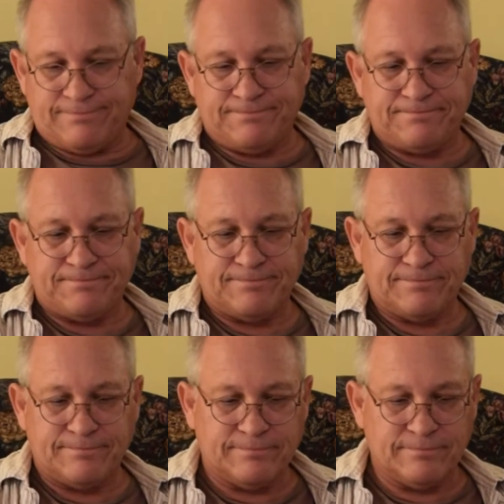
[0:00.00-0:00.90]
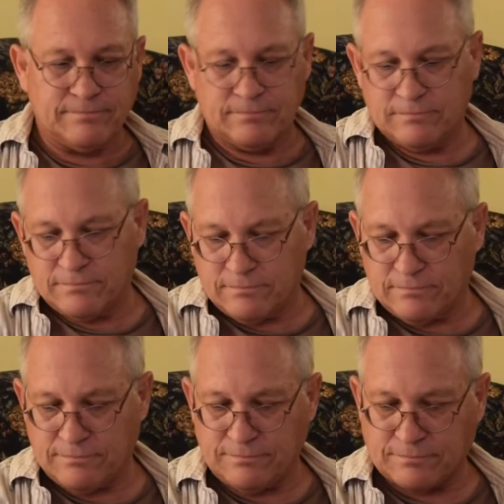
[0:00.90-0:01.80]

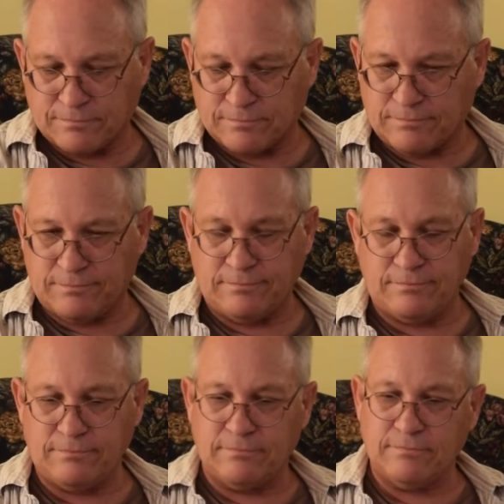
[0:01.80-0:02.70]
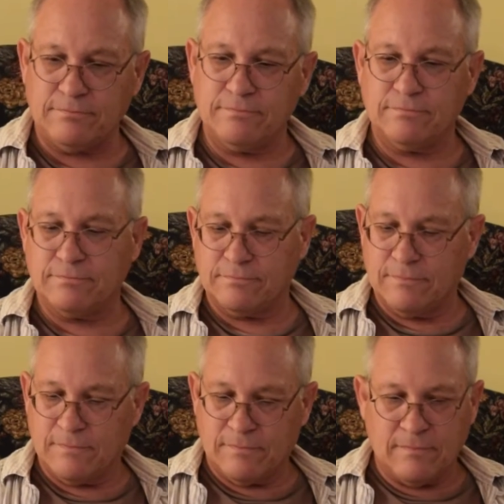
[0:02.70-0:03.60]

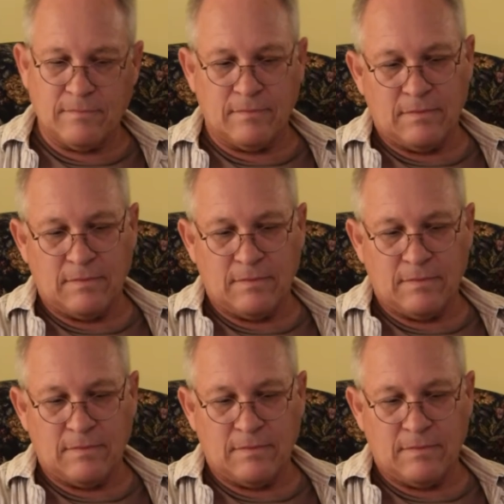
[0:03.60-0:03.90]
[no speech]